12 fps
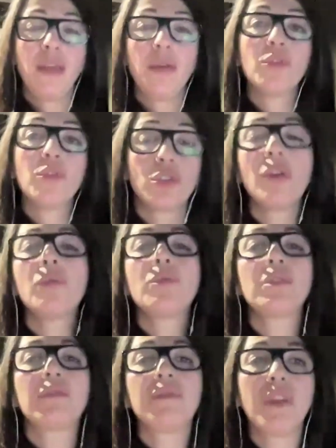It
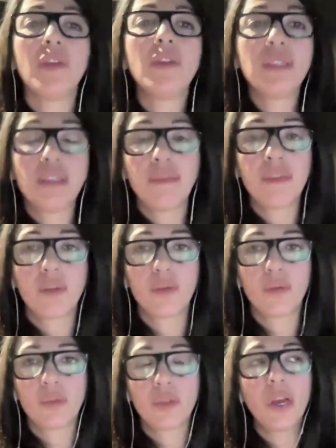was very
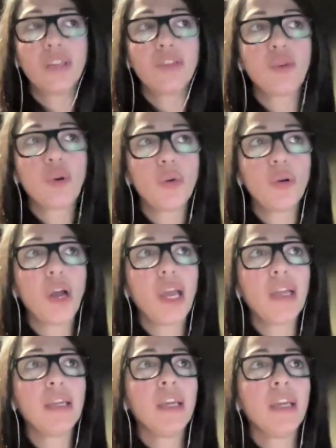difficult. So
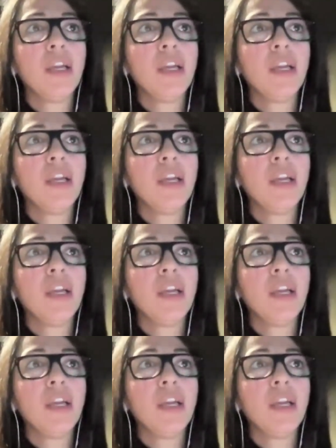I